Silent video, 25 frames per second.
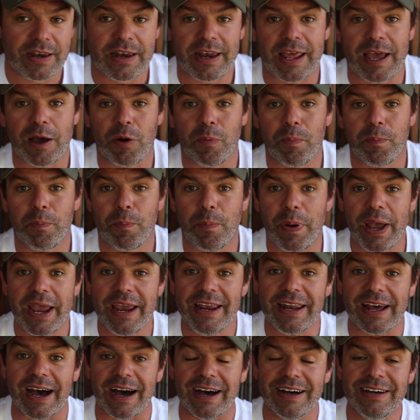Now,
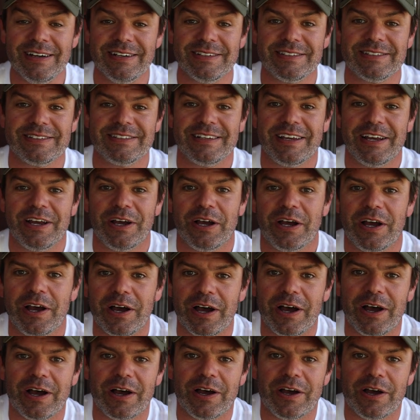Peter
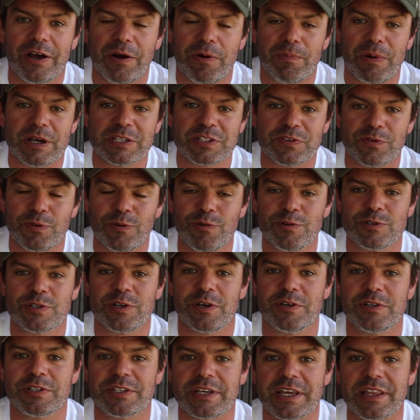must have
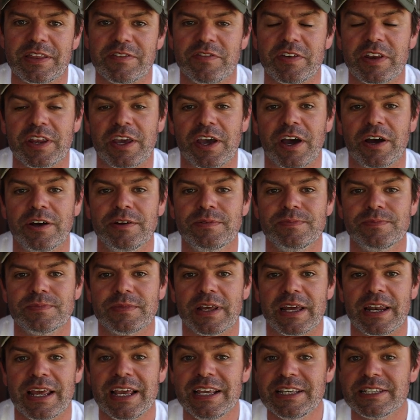also seen the video,
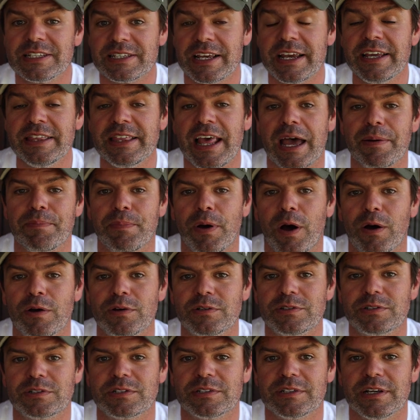and he's seen that
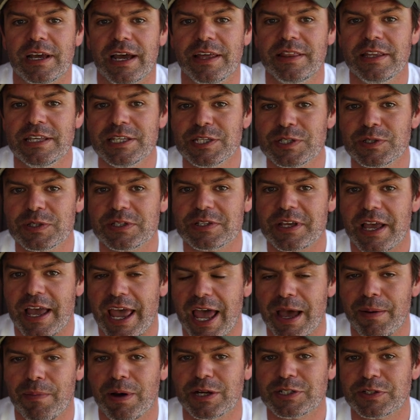post, and this is
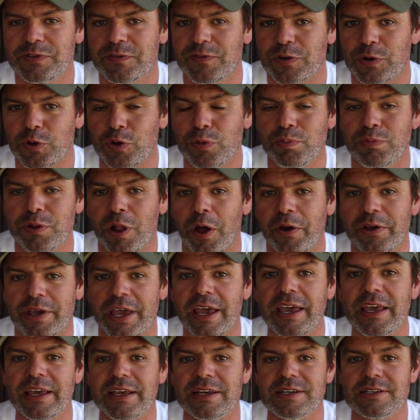how much of a good bloke
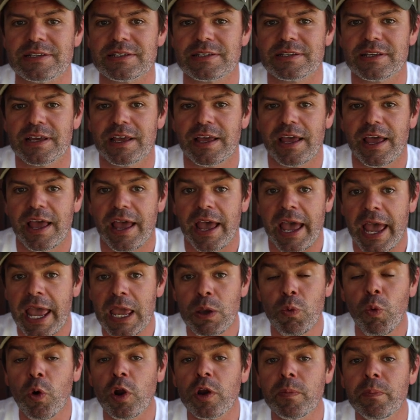he is.
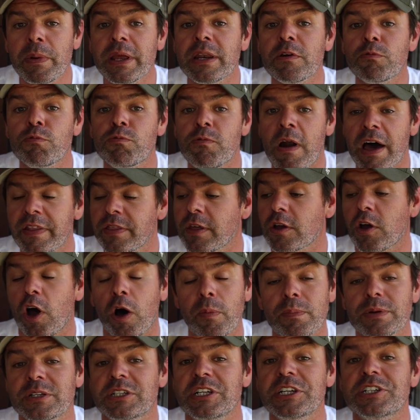He wanted me to run the
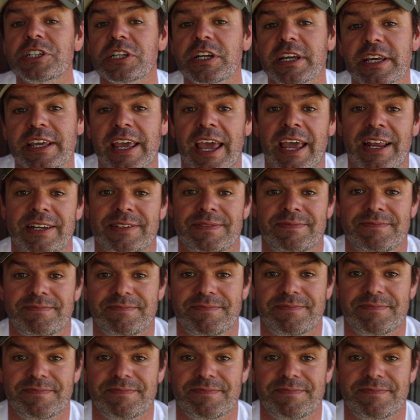competition again.